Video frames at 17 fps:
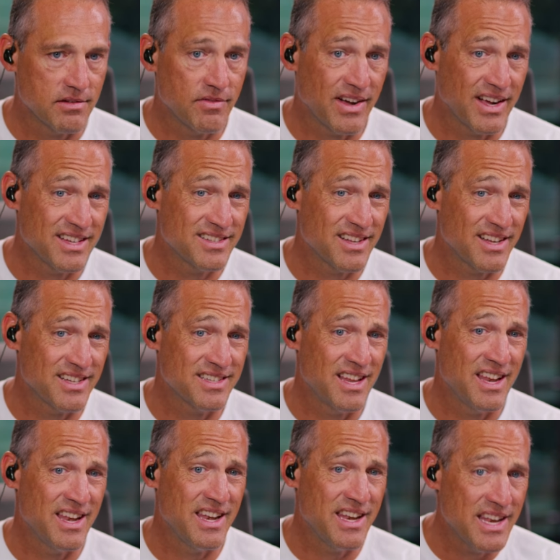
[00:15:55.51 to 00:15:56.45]
Feinstein's
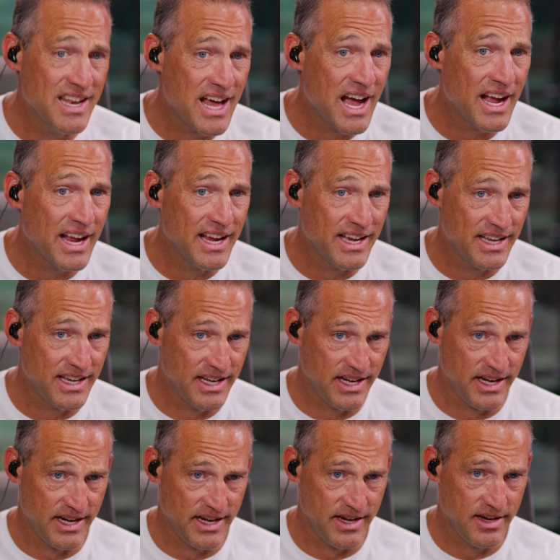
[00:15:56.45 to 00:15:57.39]

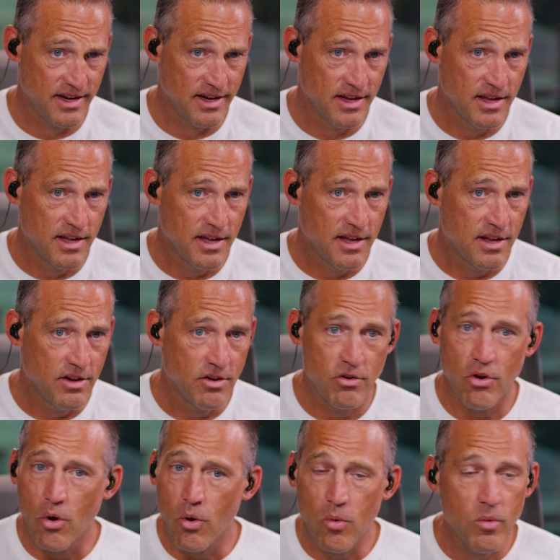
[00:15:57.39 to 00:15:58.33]
90.
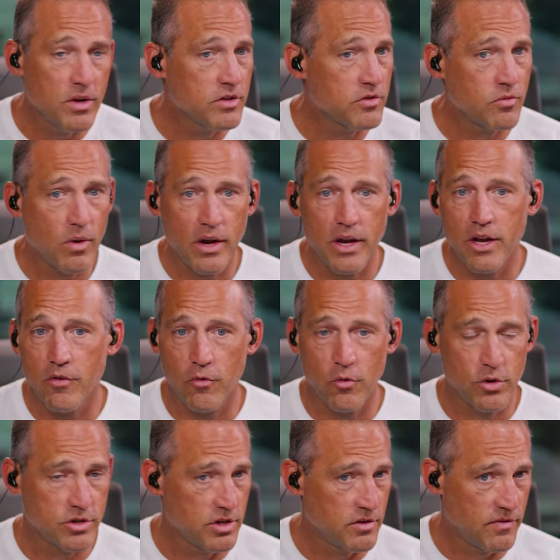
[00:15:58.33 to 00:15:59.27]
No one's running a
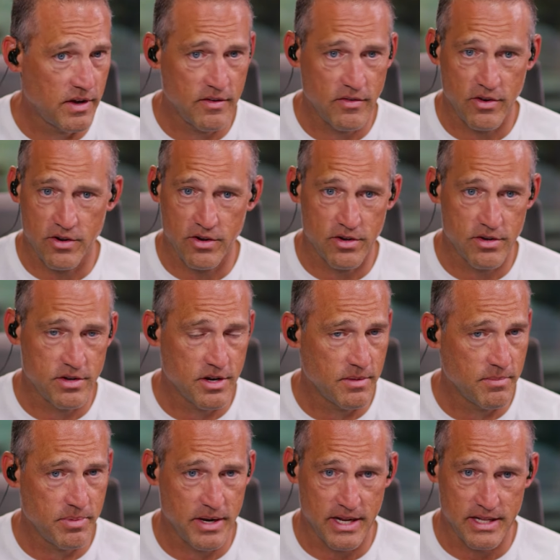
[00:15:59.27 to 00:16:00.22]
Fortune 500
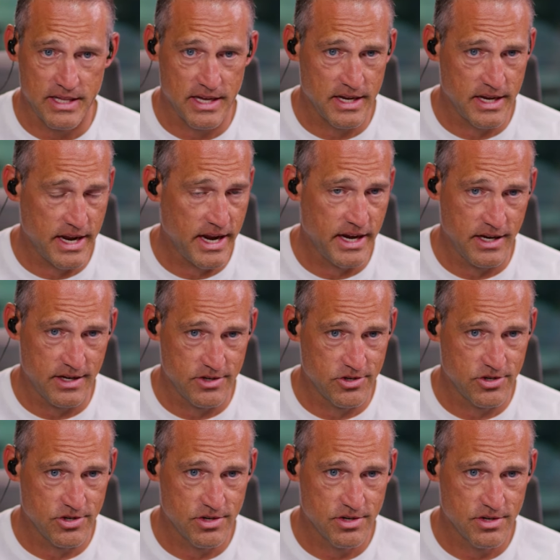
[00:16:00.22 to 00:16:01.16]
company at that
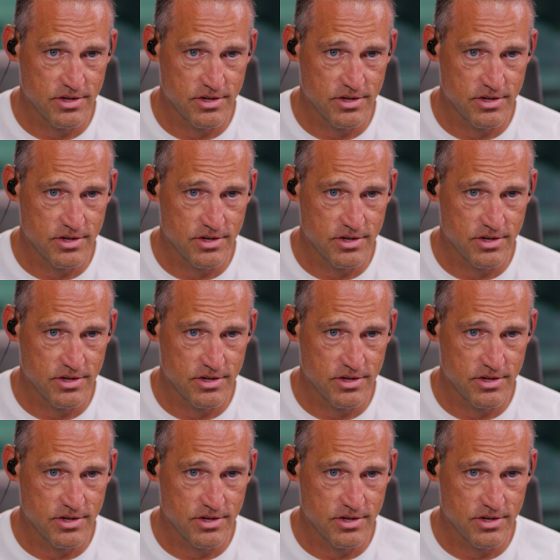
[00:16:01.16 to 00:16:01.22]
age.